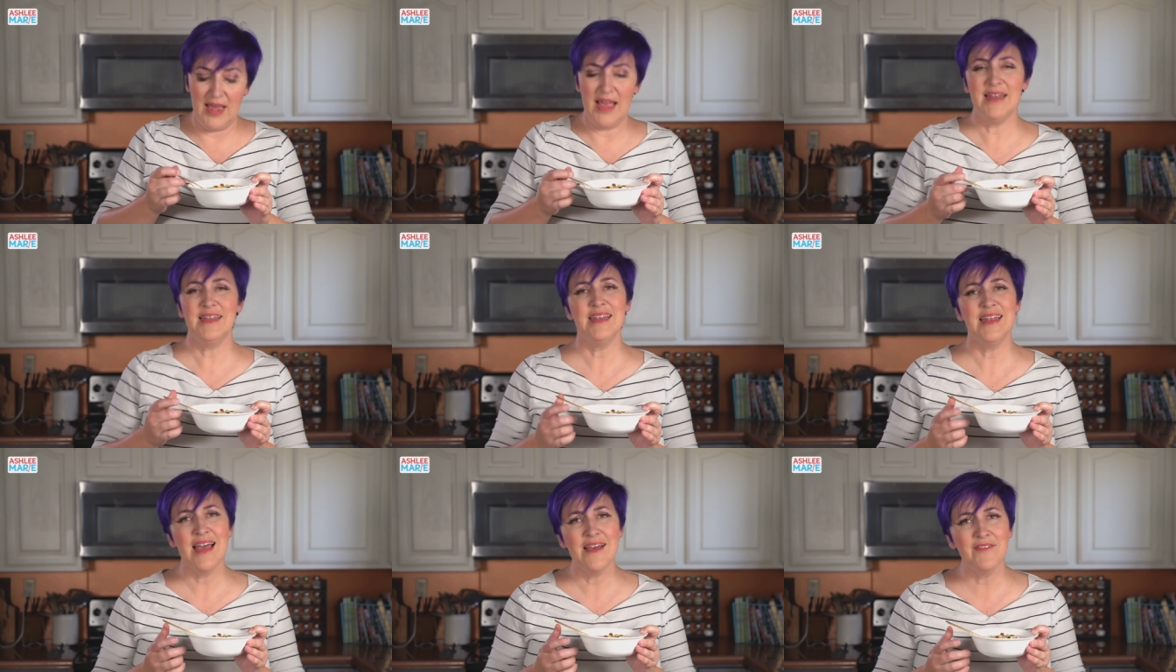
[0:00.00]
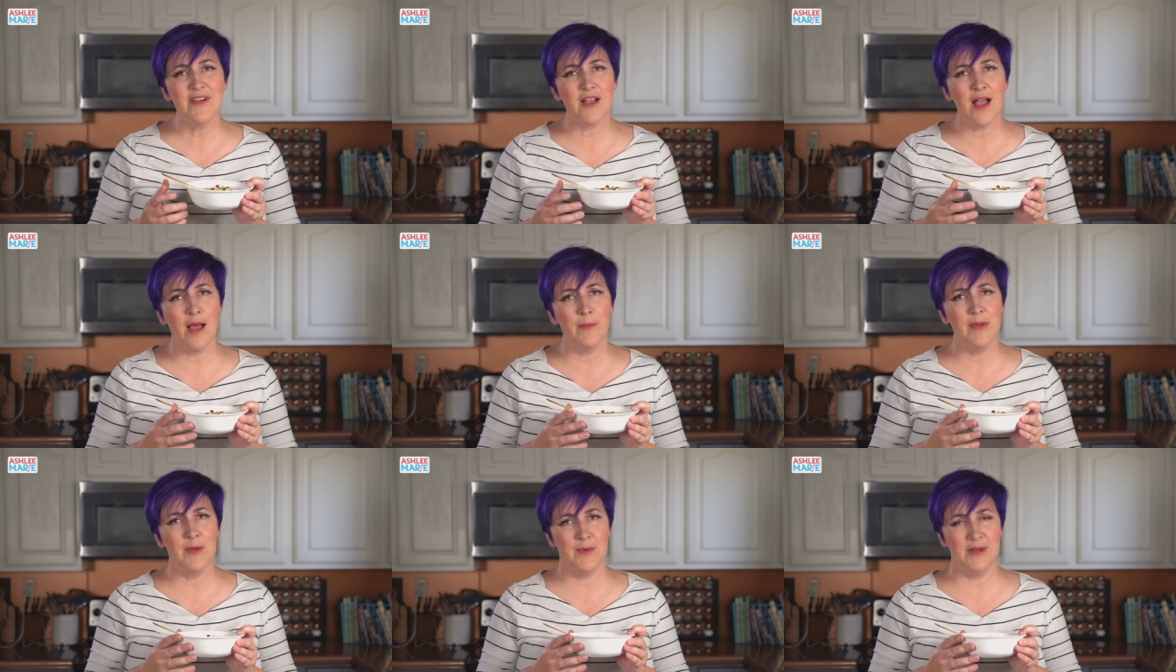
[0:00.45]
I did have a
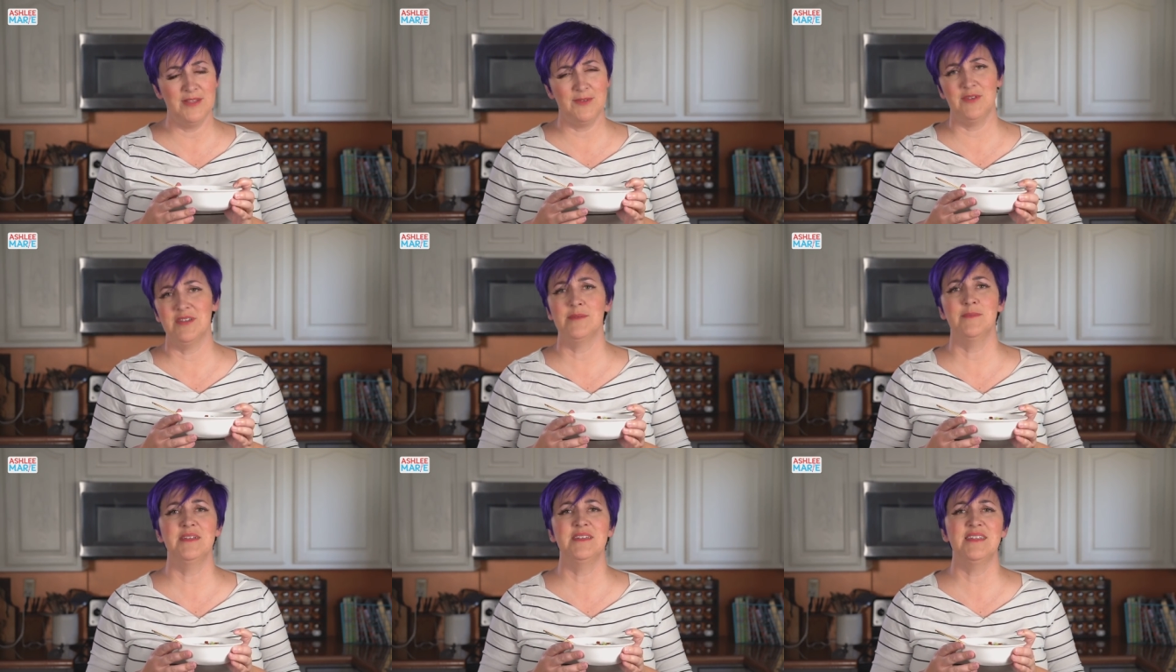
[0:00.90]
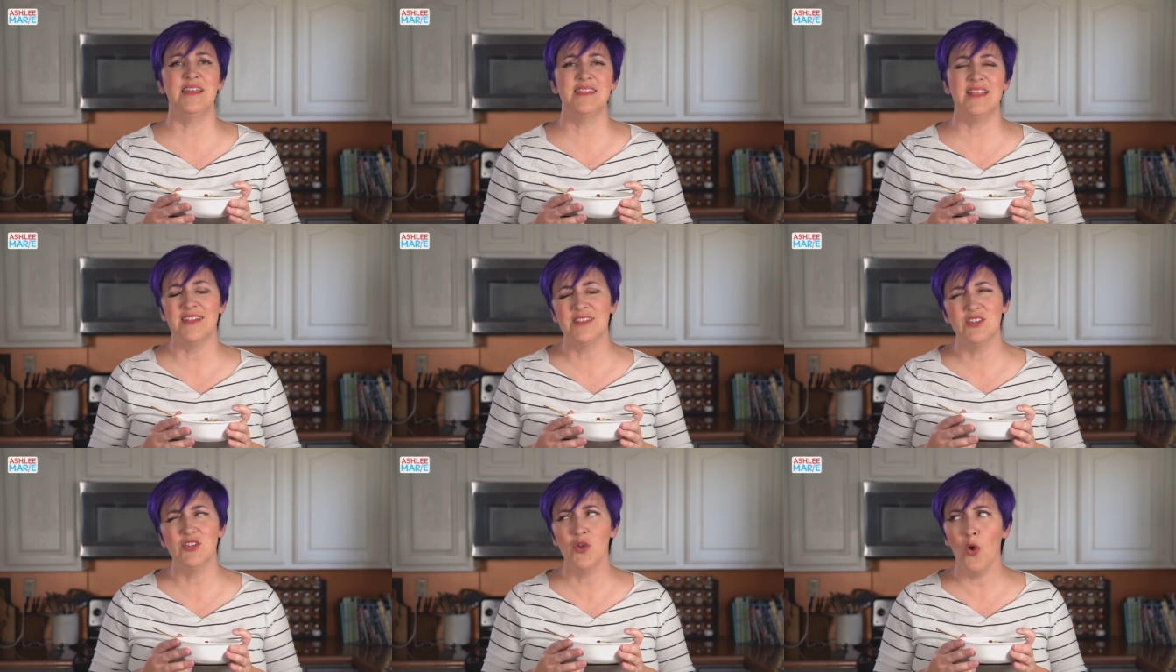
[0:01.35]
comment once where somebody said,
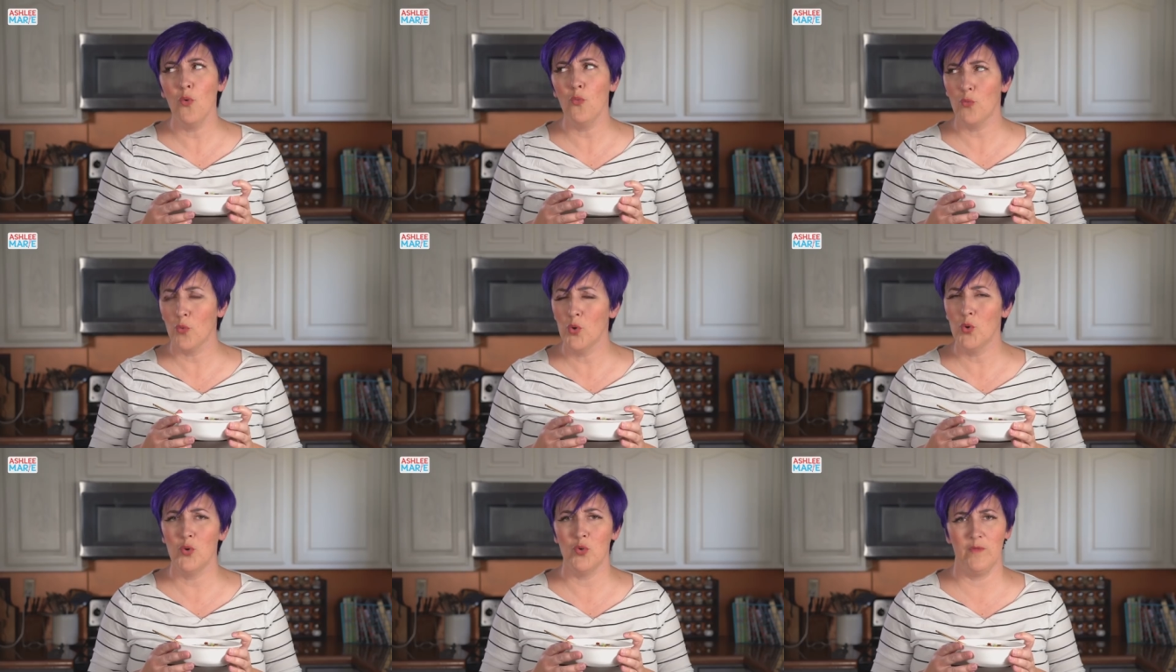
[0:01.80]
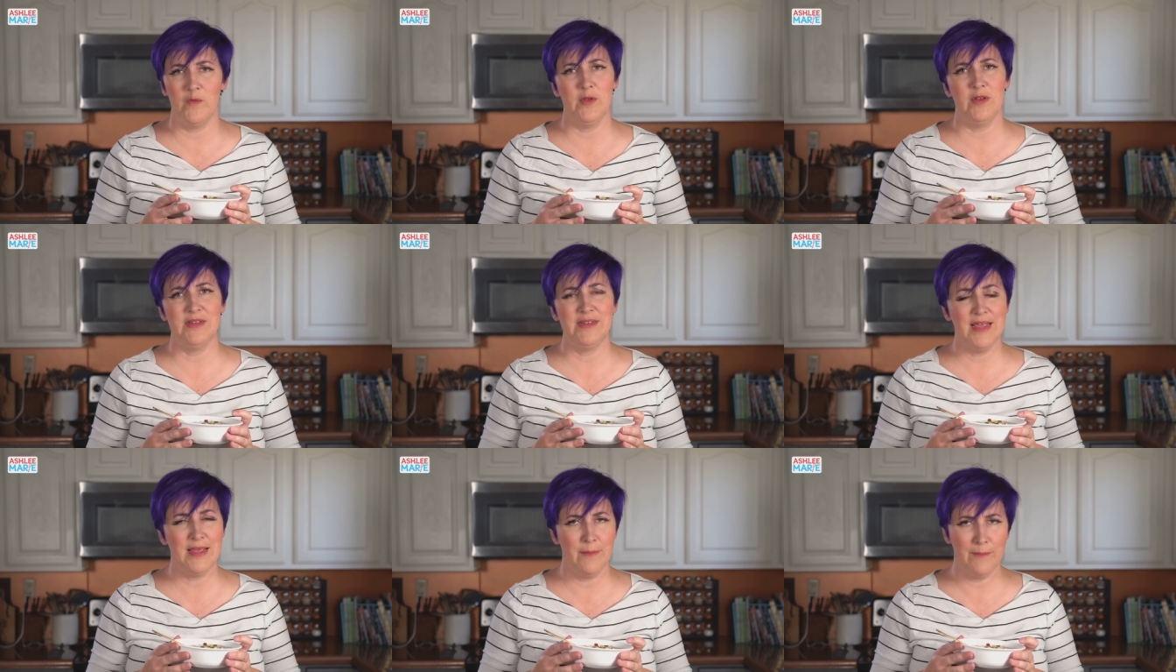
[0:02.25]
that's so rude of you to
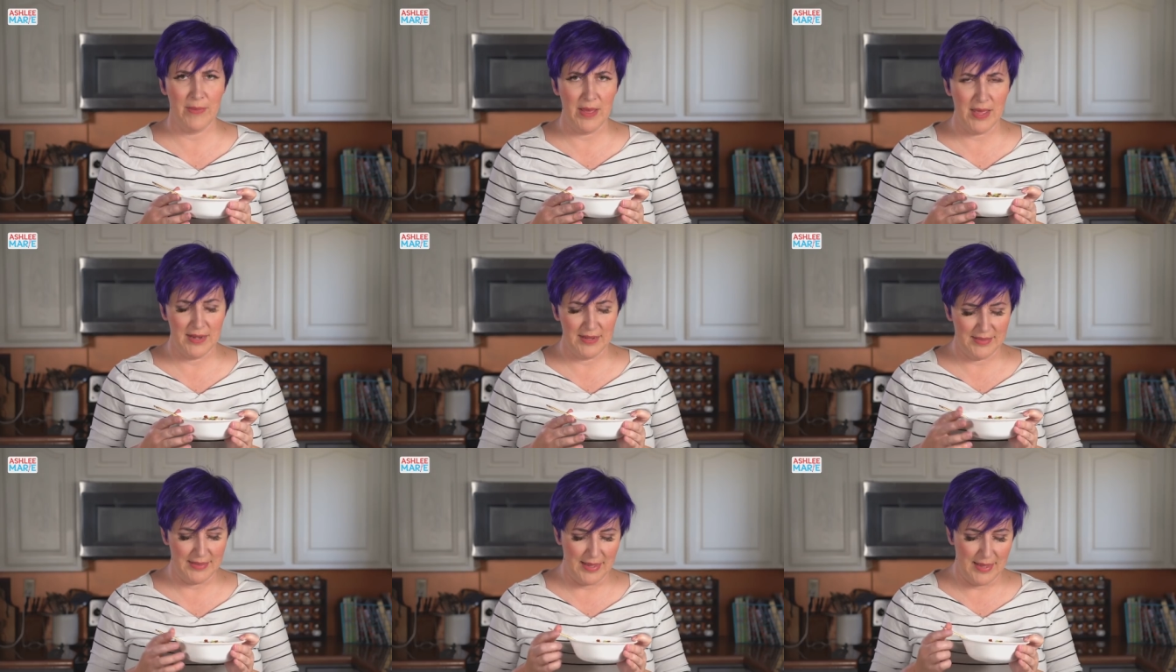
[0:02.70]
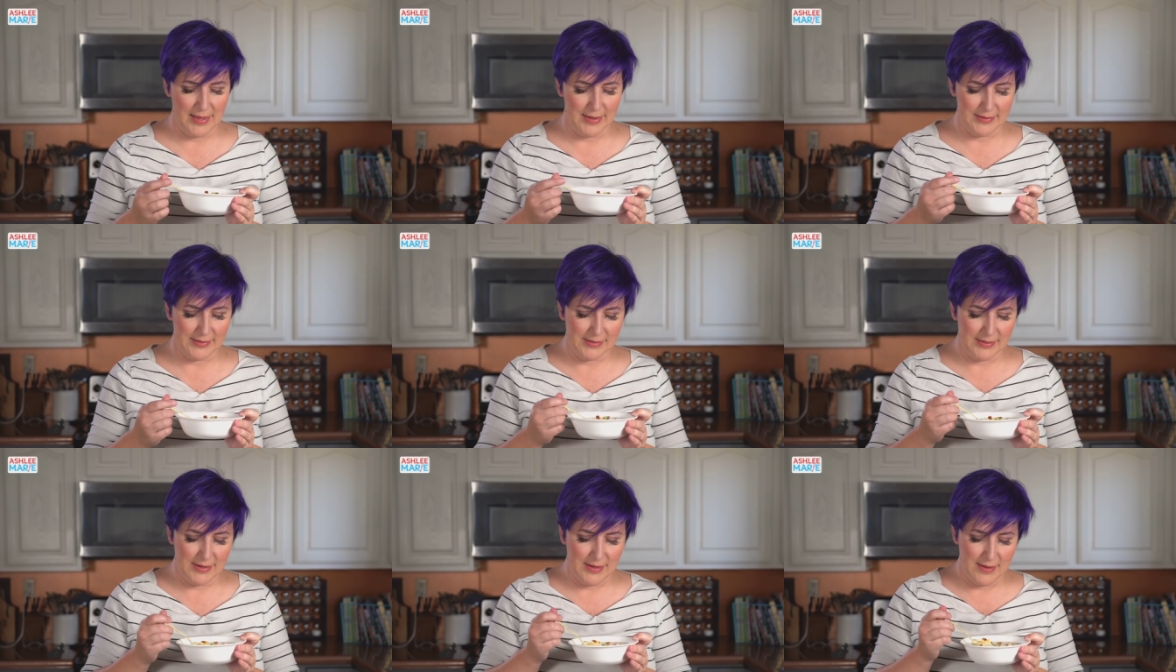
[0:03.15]
take a bite at the
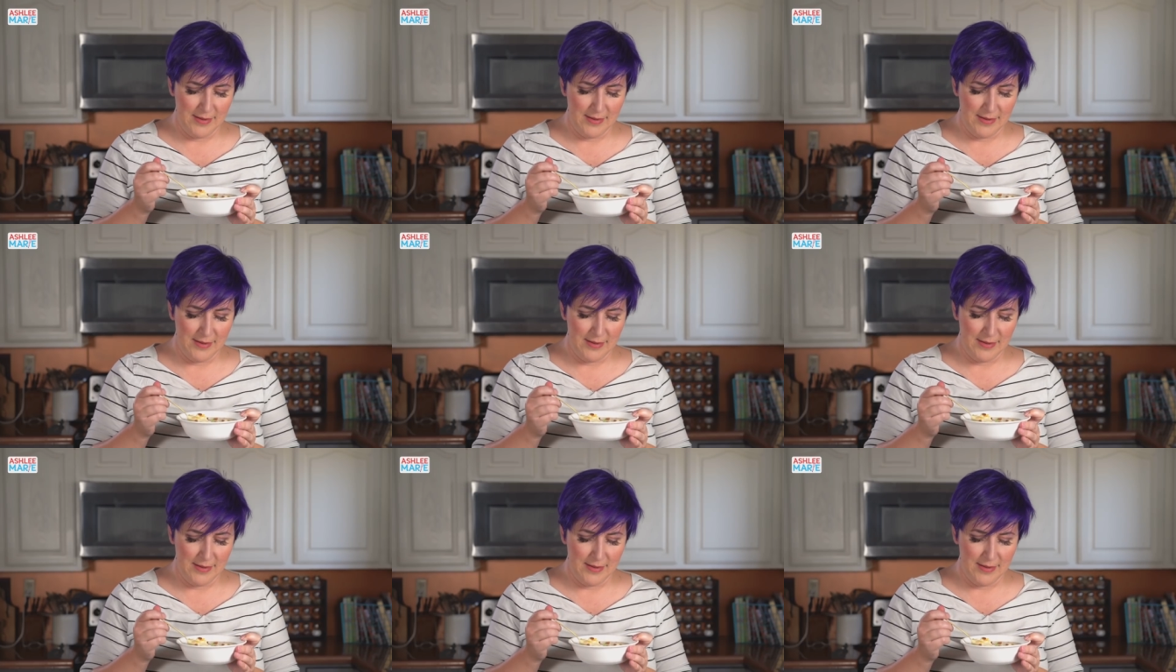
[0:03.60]
end.